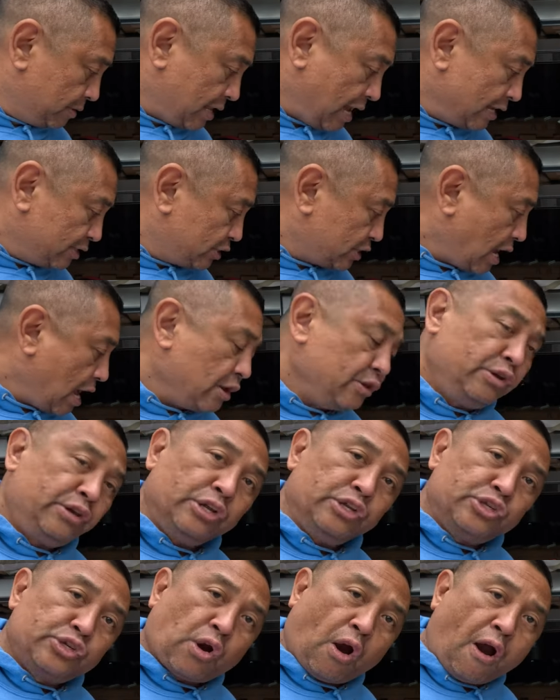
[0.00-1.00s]
that's how you
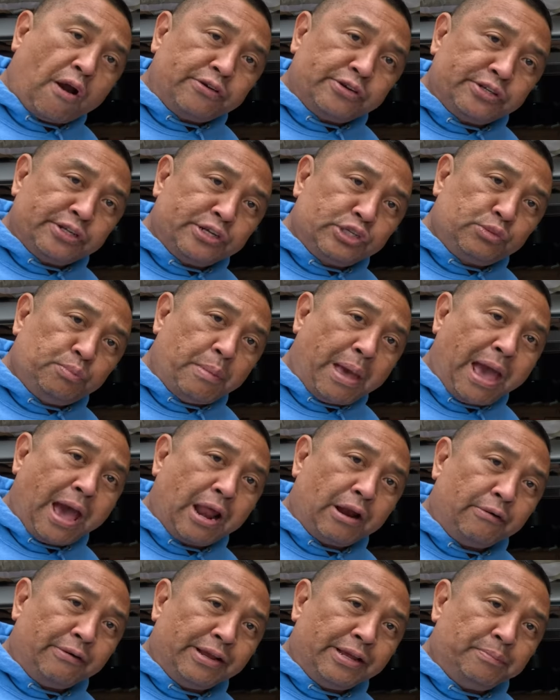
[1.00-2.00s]
can charge this
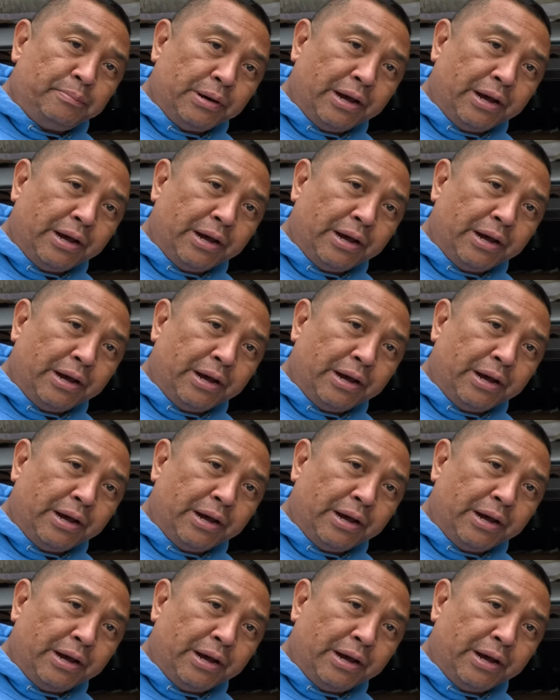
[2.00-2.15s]
battery.